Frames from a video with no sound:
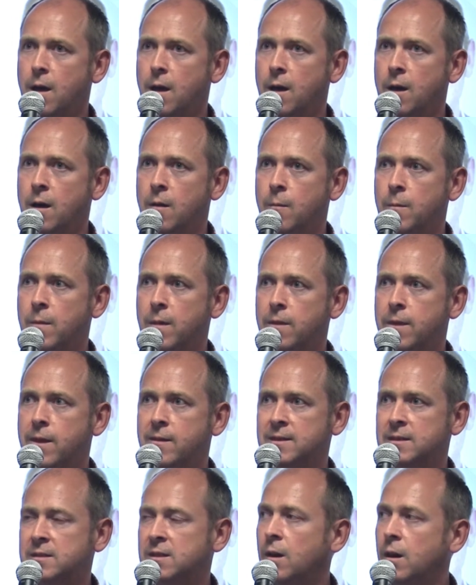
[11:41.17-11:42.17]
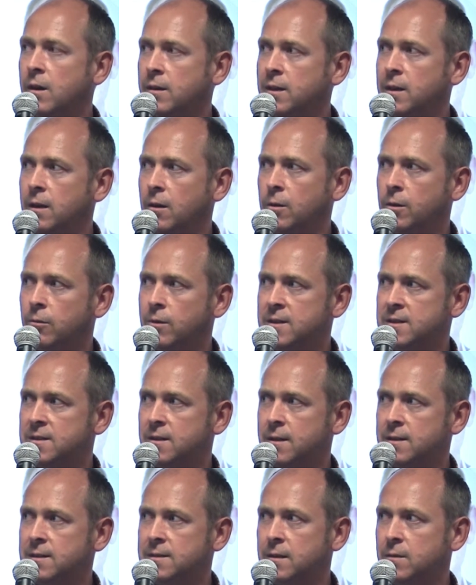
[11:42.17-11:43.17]
There's a target on our
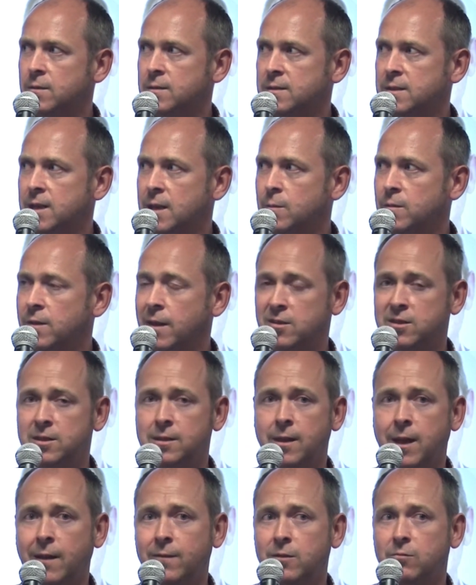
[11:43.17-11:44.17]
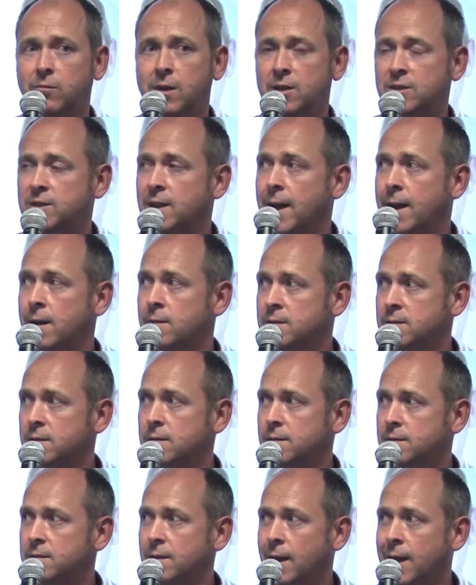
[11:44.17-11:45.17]
inside sales team that actually they have to reach out
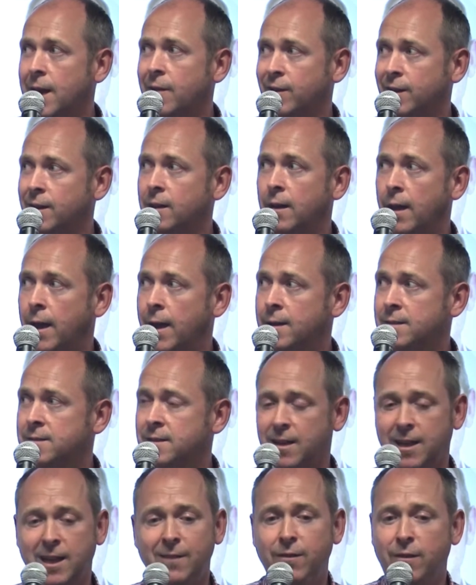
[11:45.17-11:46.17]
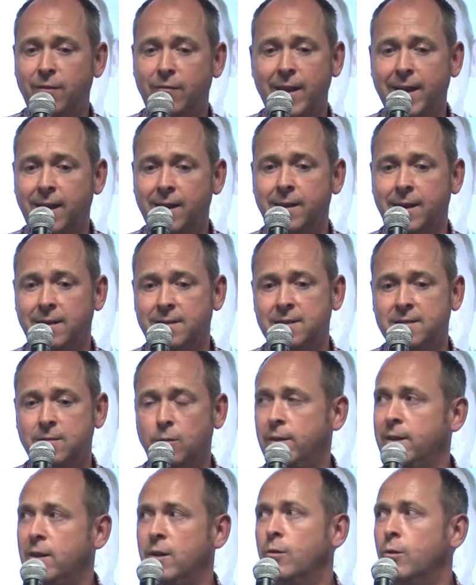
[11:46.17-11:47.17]
and have a connect. Even if that connect is,
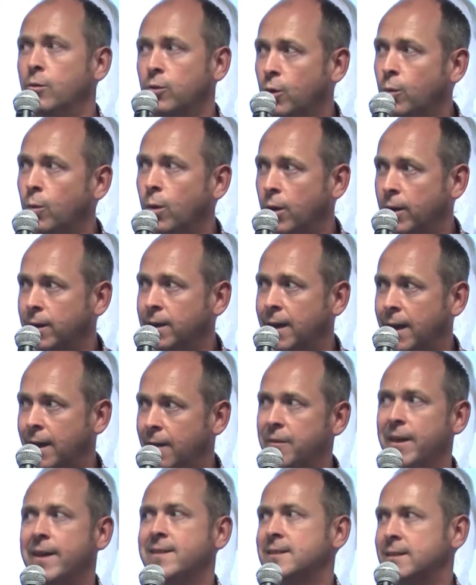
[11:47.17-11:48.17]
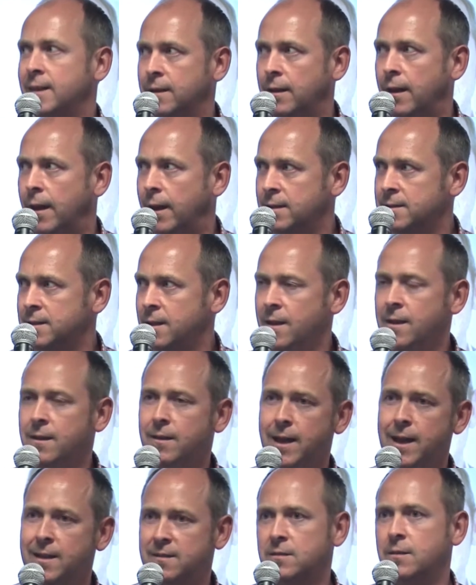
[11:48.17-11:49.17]
or they no longer work it, that's a connect.
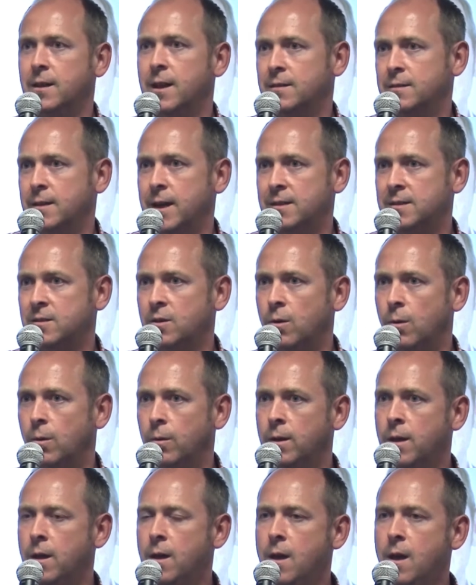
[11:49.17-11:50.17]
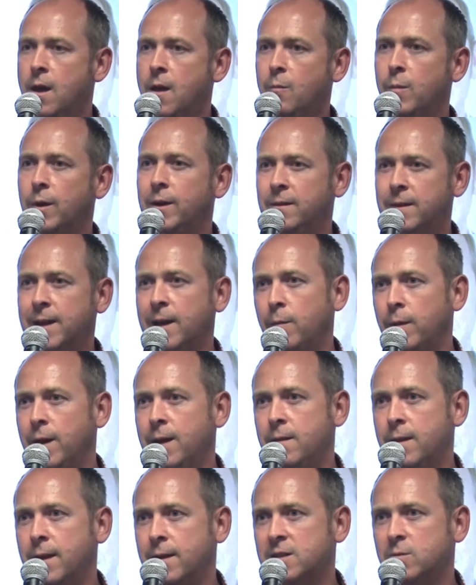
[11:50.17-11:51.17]
It's gone. But in that
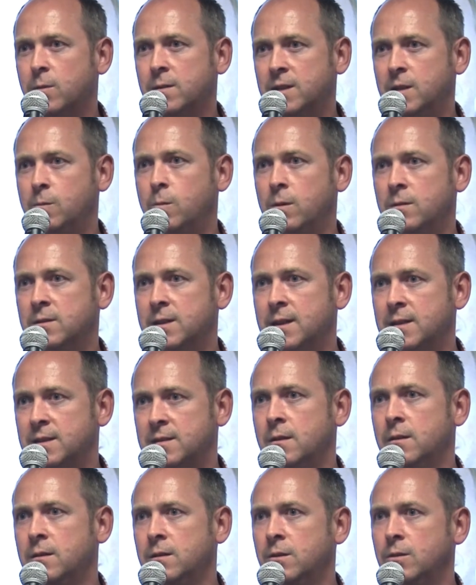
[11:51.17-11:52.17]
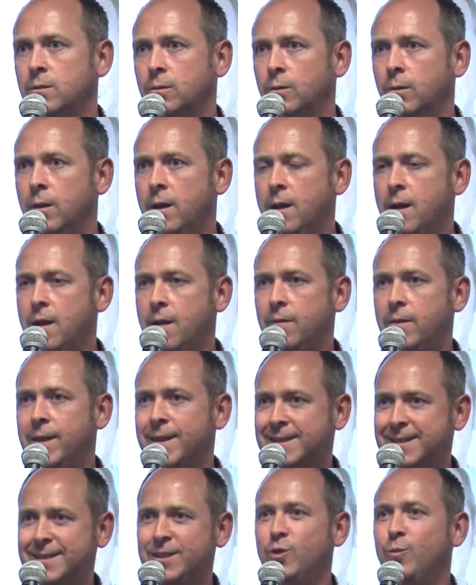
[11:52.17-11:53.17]
21-day cycle,
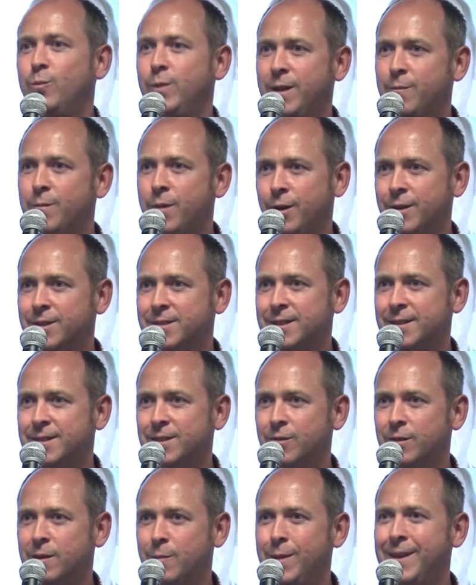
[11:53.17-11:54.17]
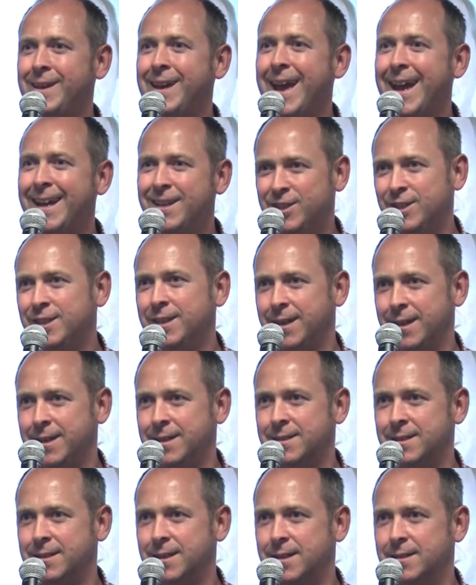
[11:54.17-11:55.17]
they're still being marketed to. They're being
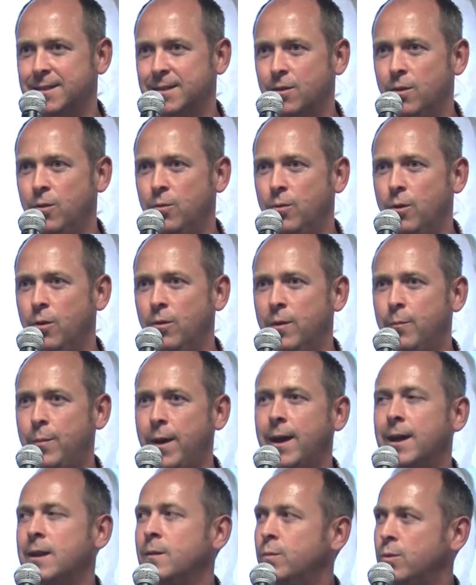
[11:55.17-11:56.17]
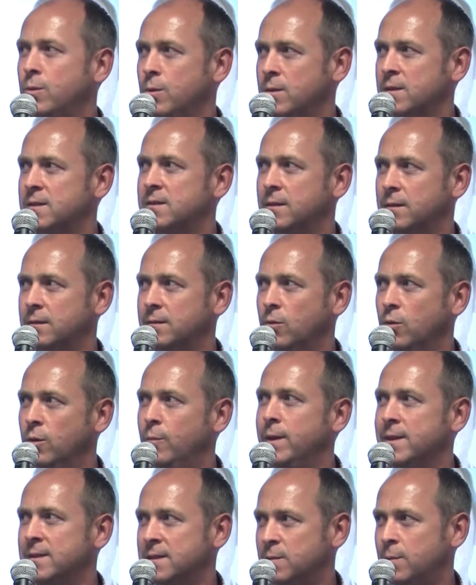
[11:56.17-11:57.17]
educated on the pain points or the
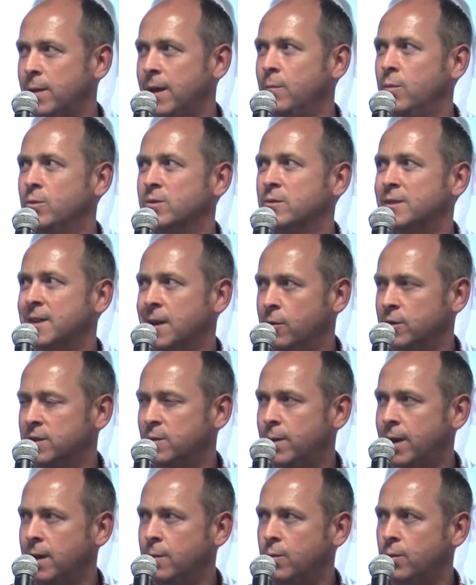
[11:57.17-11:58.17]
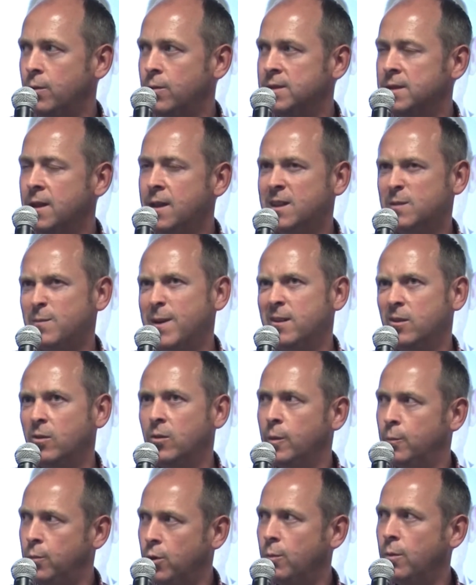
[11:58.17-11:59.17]
business pain points or technology pain points, depending
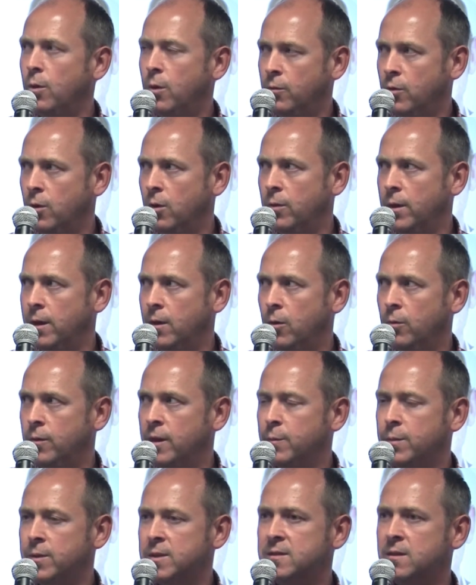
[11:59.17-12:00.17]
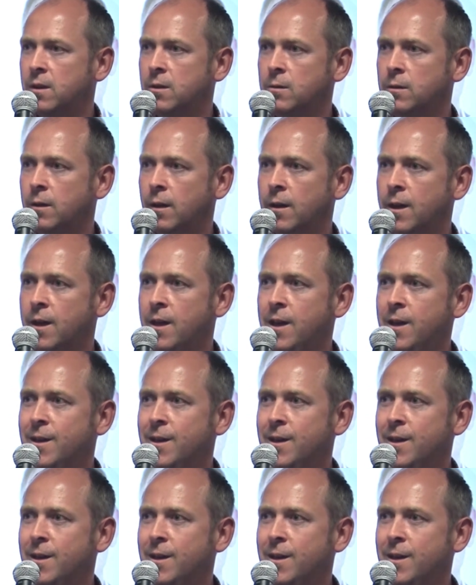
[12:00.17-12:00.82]
on their persona.